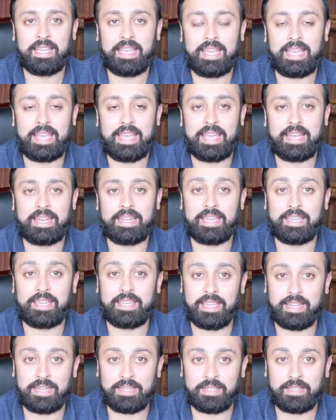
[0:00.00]
And
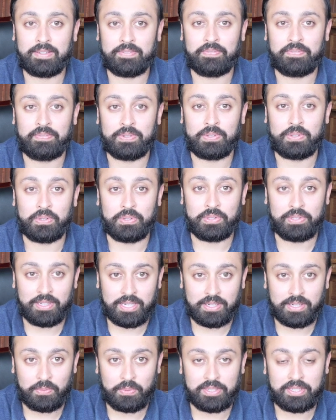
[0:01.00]
again, good
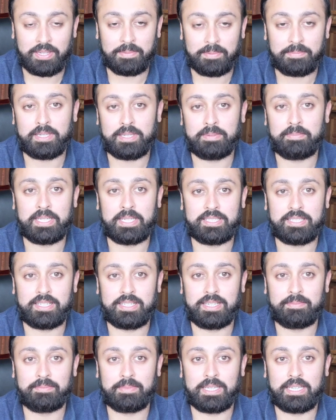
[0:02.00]
luck with upcoming
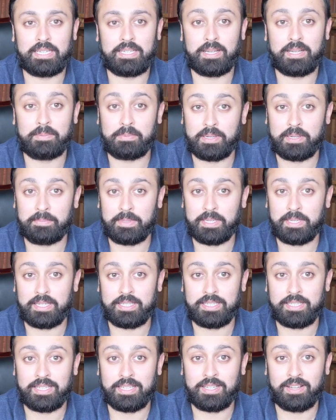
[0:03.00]
time and upcoming
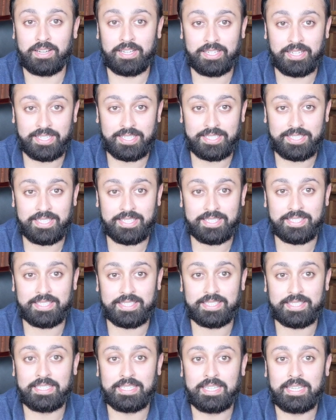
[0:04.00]
holiday
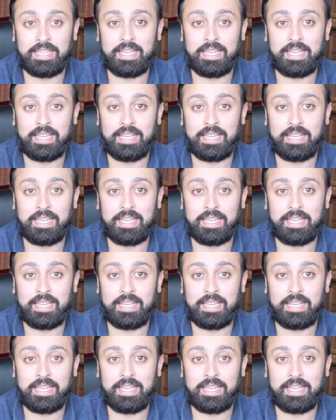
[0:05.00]
seasons.